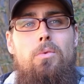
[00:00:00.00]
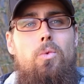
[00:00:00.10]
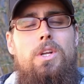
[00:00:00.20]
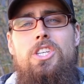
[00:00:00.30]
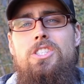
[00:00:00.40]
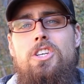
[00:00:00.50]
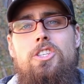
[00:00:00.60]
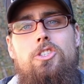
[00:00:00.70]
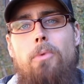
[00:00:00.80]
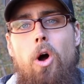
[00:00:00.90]
which is
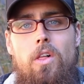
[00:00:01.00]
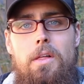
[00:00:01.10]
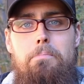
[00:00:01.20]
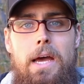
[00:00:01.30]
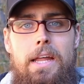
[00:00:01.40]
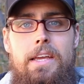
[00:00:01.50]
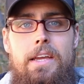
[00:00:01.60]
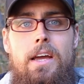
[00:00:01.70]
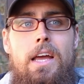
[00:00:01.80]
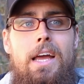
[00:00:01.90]
just small and
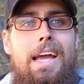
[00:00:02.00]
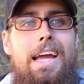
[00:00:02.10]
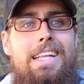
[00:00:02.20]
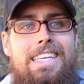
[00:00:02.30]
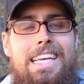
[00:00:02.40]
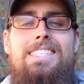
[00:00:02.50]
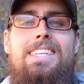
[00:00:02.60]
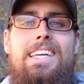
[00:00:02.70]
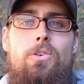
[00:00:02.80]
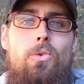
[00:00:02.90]
petty, and it's easy
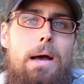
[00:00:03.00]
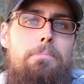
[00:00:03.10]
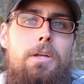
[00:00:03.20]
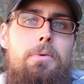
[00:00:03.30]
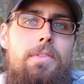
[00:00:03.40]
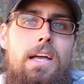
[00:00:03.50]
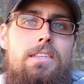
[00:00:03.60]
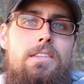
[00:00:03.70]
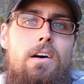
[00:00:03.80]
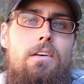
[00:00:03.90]
to get wrapped up in that
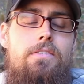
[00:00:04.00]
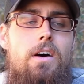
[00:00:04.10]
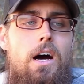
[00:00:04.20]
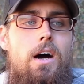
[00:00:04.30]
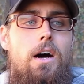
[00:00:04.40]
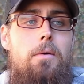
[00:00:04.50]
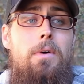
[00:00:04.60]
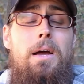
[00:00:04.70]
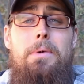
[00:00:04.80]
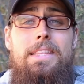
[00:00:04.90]
stuff,
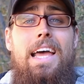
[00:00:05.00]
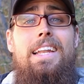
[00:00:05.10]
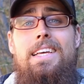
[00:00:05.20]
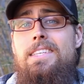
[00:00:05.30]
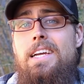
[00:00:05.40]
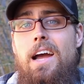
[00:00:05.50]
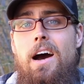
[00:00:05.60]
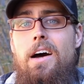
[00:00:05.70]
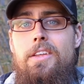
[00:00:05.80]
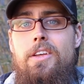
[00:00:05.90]
but that is a
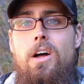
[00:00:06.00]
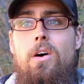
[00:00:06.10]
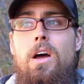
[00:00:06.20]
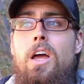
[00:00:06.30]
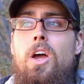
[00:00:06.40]
con, you know?